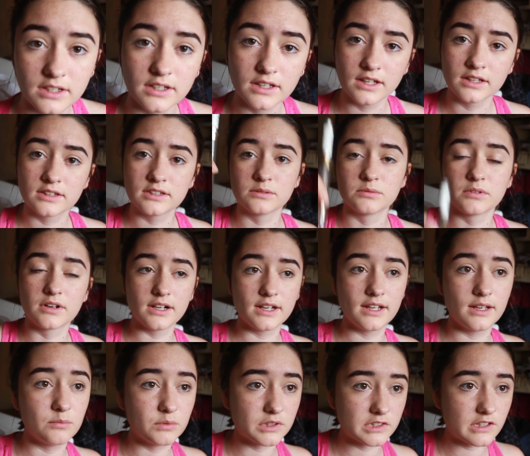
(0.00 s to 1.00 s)
get some
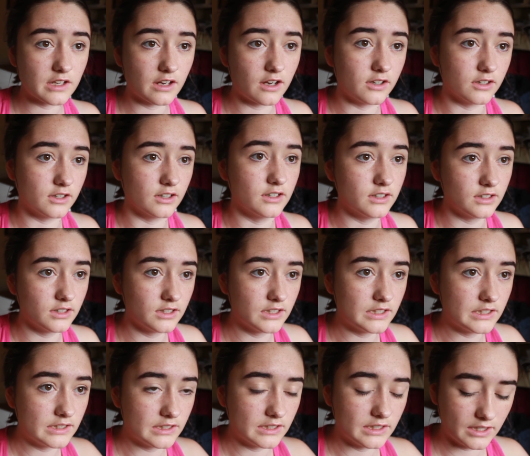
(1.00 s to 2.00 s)
clear mascara
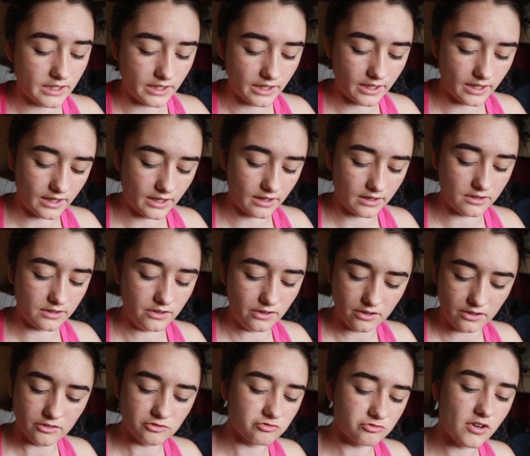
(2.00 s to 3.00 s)
and
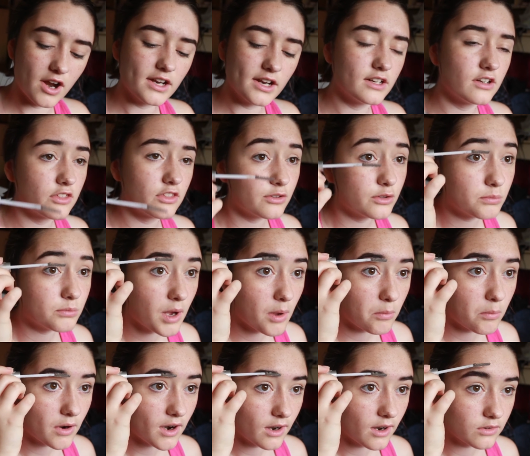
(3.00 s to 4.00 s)
run it through
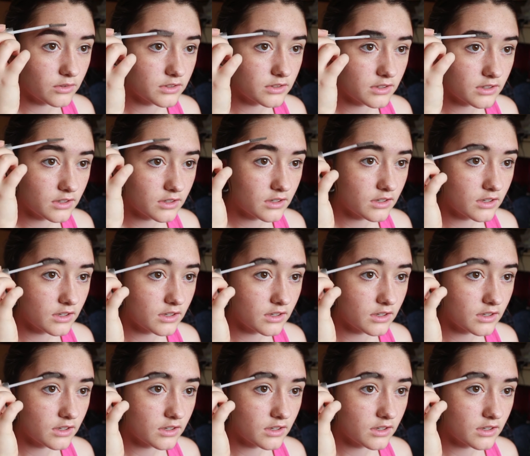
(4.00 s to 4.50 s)
my brows.